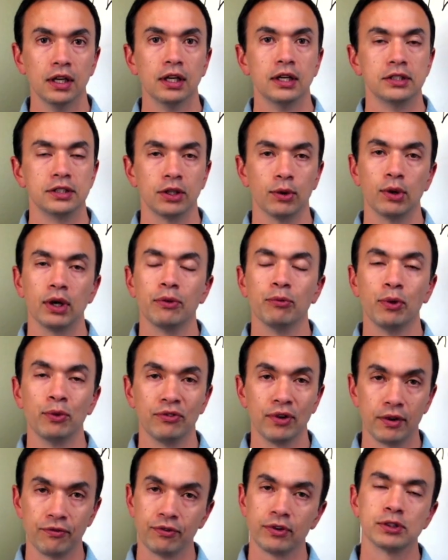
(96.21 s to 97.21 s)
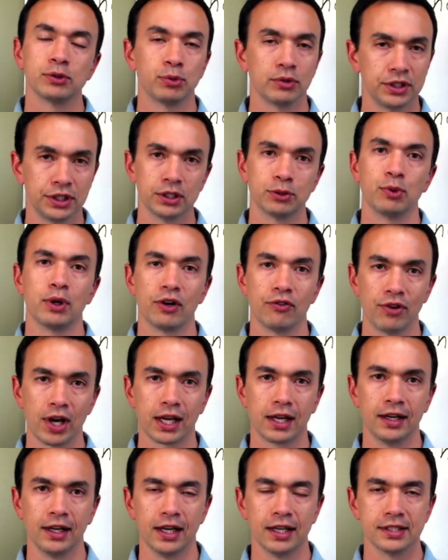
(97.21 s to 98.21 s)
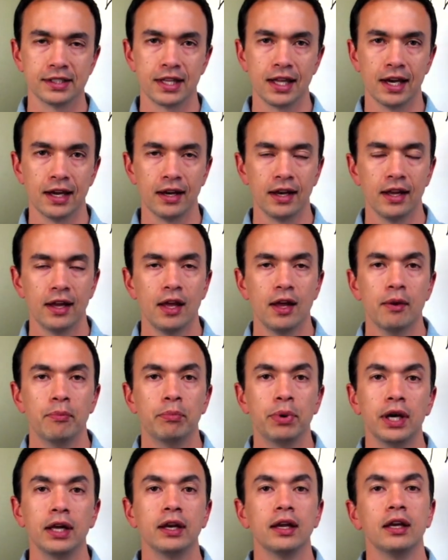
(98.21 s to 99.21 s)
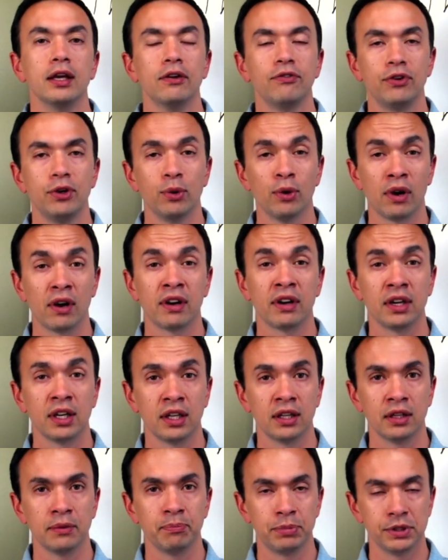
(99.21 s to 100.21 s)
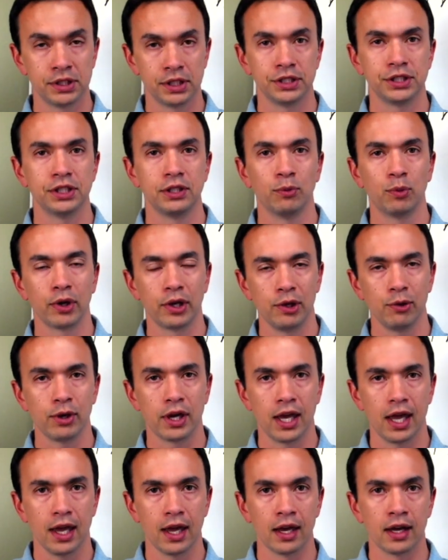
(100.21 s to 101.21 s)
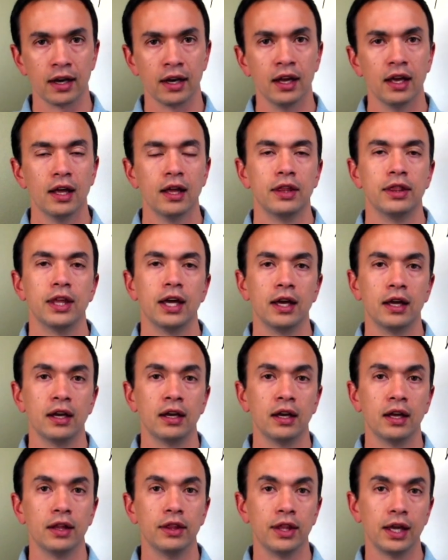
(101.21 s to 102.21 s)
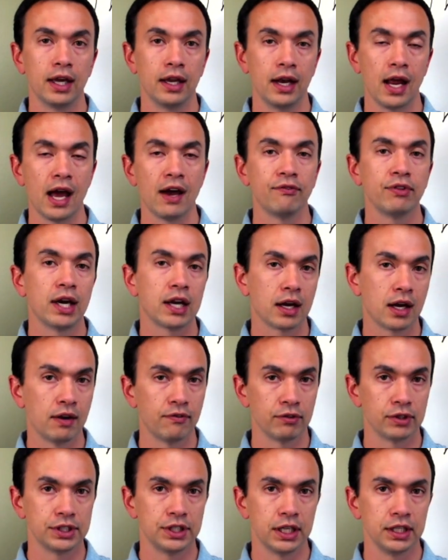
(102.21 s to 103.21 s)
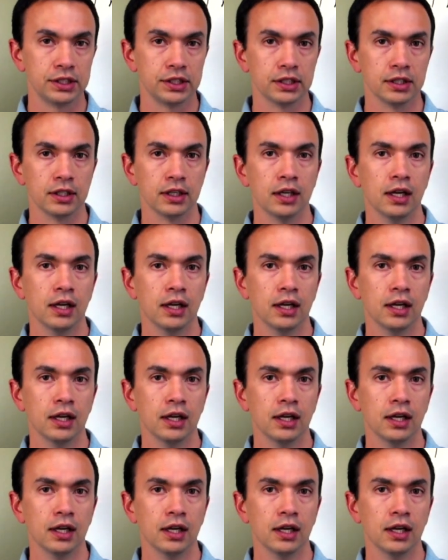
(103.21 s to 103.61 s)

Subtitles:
So I first would just want to recognize that. But if you are in a position where you can, then have that conversation.